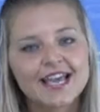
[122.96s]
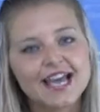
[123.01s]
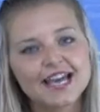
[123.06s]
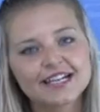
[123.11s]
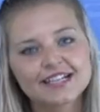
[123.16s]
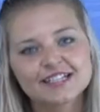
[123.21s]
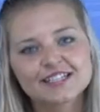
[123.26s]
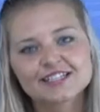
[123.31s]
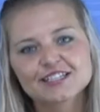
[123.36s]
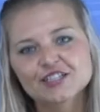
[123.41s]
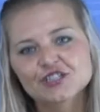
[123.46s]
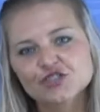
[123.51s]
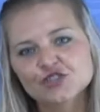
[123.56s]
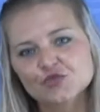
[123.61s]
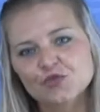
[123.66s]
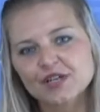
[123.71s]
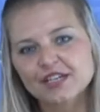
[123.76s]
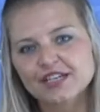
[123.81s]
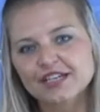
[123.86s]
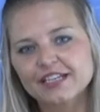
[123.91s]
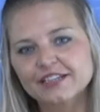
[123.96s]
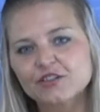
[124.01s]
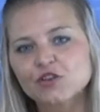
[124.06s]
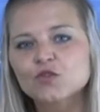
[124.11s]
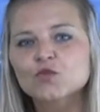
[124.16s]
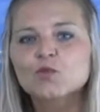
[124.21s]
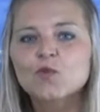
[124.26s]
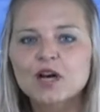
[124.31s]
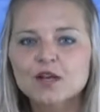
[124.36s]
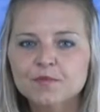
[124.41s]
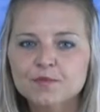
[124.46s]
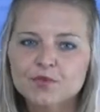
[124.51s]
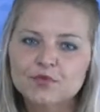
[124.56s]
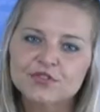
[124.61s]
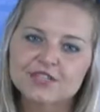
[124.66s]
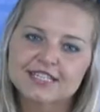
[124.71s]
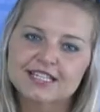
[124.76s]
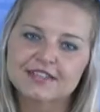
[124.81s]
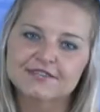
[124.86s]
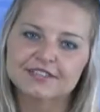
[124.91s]
and is situated on
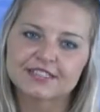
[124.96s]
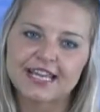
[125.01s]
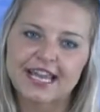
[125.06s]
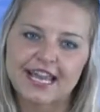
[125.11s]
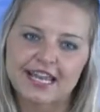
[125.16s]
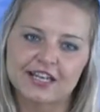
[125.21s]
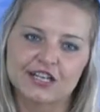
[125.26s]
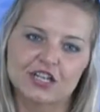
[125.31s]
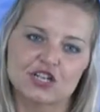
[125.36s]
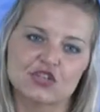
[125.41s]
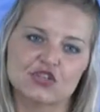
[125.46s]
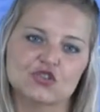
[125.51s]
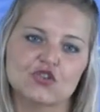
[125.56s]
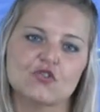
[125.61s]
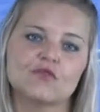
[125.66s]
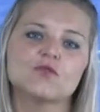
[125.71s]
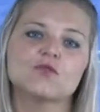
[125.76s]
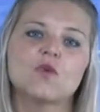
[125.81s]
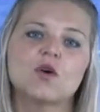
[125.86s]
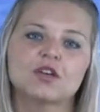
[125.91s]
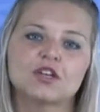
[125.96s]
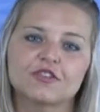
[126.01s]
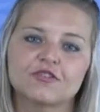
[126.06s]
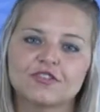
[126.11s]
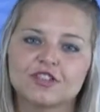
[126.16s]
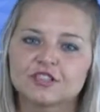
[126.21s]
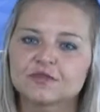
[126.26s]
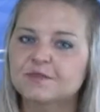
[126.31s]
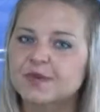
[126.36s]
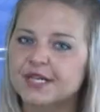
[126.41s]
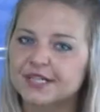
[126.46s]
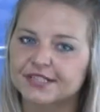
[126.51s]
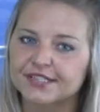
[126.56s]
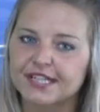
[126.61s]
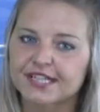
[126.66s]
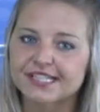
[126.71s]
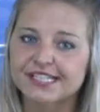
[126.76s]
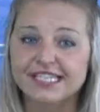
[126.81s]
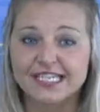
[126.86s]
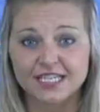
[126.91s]
1.7 acres of waterfront
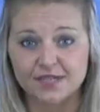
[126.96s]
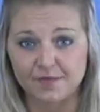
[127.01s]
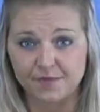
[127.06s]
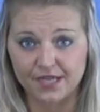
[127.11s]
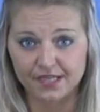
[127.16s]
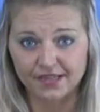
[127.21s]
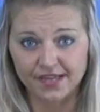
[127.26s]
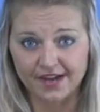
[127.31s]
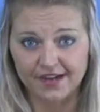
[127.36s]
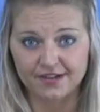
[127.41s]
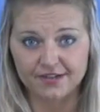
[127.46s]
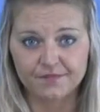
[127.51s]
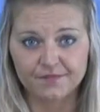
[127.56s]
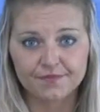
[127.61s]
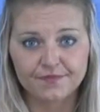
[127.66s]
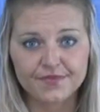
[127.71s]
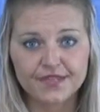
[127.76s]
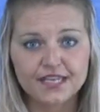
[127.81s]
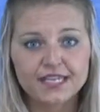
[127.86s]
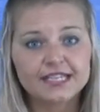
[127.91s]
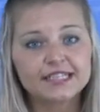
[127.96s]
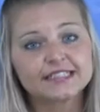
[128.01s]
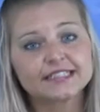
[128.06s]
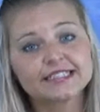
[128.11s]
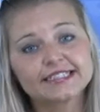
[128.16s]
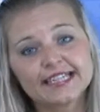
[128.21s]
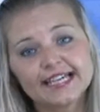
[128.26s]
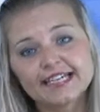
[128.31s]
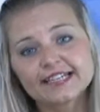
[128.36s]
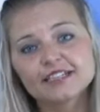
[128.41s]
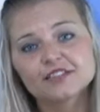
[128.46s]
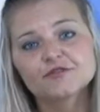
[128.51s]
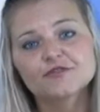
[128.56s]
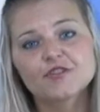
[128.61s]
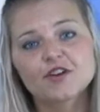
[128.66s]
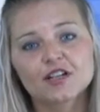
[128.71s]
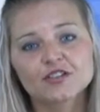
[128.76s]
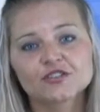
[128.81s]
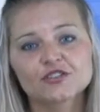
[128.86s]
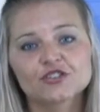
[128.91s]
paradise in Belleair. The gated
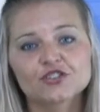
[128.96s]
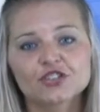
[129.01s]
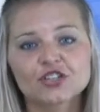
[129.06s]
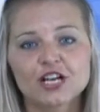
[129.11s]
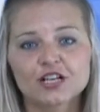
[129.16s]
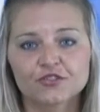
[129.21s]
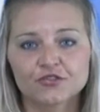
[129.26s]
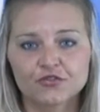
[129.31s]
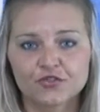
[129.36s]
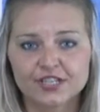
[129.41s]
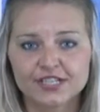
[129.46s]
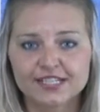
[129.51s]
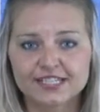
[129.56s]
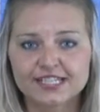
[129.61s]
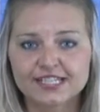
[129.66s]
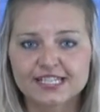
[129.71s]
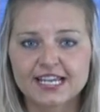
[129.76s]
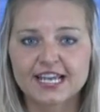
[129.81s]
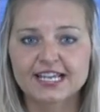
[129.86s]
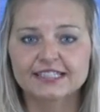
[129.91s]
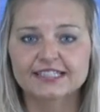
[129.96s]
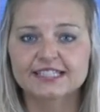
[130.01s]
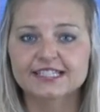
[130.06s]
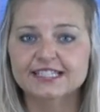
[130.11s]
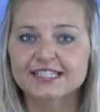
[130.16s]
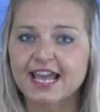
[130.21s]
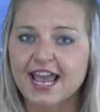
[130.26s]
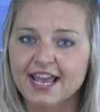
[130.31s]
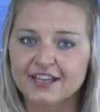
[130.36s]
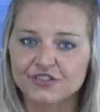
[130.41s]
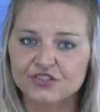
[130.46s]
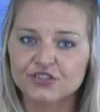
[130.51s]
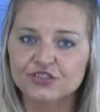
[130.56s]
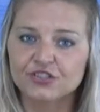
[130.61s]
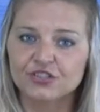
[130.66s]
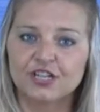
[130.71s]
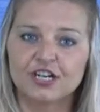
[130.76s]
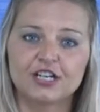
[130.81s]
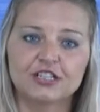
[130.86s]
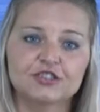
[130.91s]
French country estate is
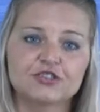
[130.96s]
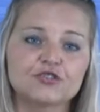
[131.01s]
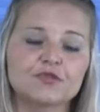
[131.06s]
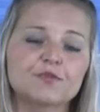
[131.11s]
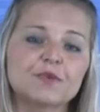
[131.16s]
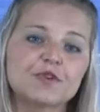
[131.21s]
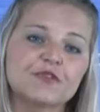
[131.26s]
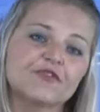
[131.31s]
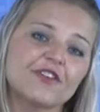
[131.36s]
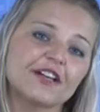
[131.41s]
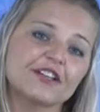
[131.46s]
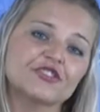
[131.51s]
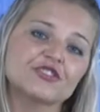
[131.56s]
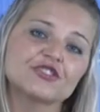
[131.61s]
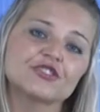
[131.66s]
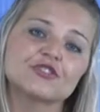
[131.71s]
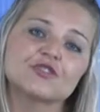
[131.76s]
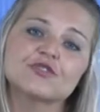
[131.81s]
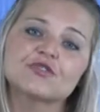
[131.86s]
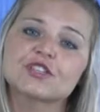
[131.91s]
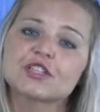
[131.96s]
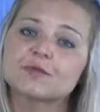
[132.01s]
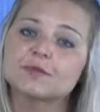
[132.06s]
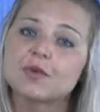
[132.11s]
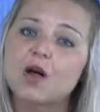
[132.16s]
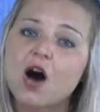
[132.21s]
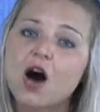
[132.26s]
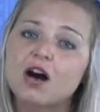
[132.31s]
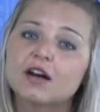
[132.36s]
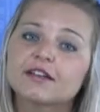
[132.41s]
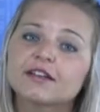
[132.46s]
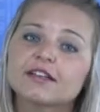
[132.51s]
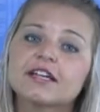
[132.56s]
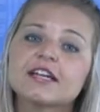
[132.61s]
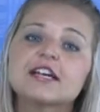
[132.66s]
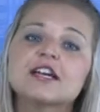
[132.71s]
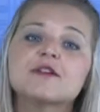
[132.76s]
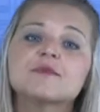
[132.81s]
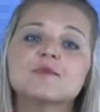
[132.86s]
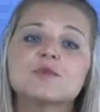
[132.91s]
engineered to perfection using block,
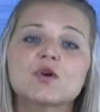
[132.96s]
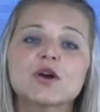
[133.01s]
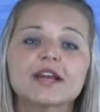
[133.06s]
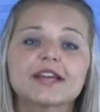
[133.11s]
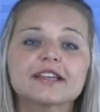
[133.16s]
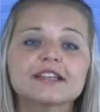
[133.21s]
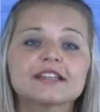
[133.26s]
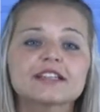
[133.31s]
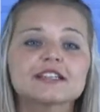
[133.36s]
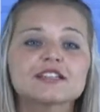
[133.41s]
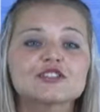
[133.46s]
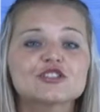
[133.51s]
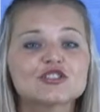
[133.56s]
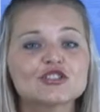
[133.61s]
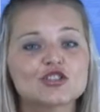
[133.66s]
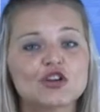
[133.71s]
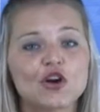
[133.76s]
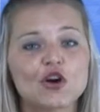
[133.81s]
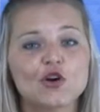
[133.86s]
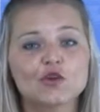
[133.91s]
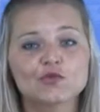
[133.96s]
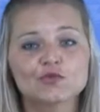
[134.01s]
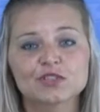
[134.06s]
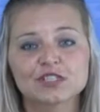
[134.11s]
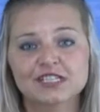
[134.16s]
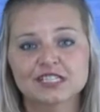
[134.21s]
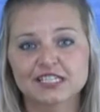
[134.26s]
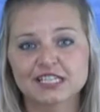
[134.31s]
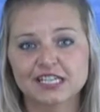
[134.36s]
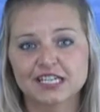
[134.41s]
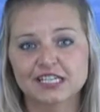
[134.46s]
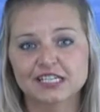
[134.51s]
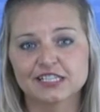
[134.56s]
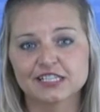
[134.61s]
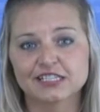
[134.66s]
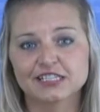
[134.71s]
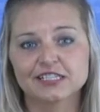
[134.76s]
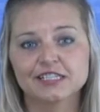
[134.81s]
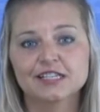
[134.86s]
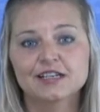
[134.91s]
brick, stone,
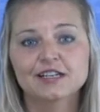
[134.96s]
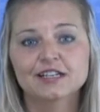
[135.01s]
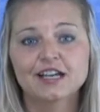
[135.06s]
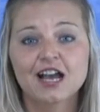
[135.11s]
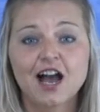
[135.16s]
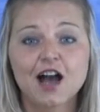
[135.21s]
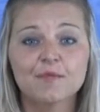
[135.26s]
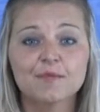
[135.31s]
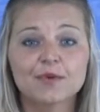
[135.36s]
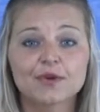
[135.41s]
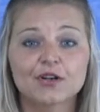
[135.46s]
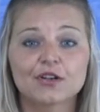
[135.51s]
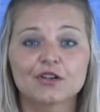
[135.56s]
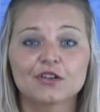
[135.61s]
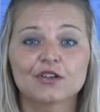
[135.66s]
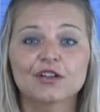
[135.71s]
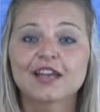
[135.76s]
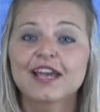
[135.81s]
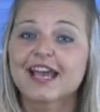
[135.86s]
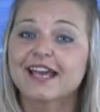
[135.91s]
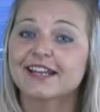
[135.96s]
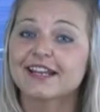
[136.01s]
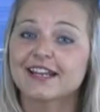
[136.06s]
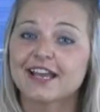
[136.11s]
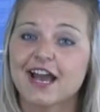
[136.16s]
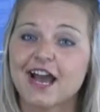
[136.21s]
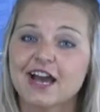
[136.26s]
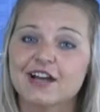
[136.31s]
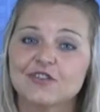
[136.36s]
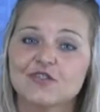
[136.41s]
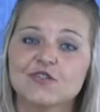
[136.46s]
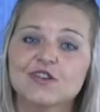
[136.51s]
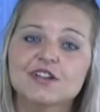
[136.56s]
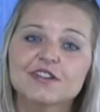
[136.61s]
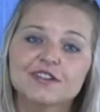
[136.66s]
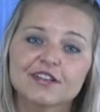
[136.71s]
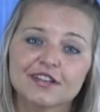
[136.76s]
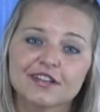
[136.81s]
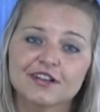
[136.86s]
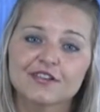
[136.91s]
steel, copper, and a
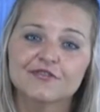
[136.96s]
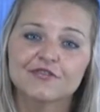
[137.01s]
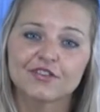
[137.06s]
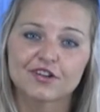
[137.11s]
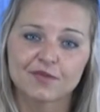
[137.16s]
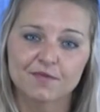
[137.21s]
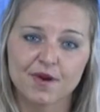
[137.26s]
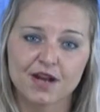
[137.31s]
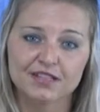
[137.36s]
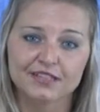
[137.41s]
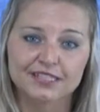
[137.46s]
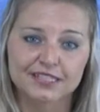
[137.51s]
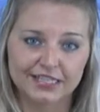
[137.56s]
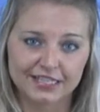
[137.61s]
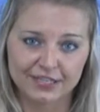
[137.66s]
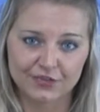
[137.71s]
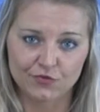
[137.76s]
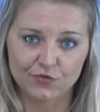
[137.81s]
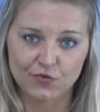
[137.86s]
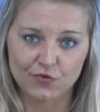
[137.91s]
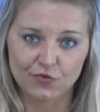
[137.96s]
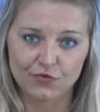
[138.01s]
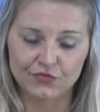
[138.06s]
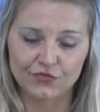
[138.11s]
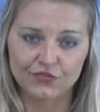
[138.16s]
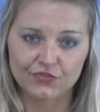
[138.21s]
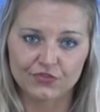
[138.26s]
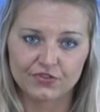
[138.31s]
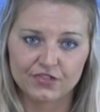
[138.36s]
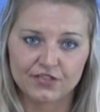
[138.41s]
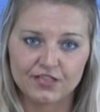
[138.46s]
100-year Vermont slate roof.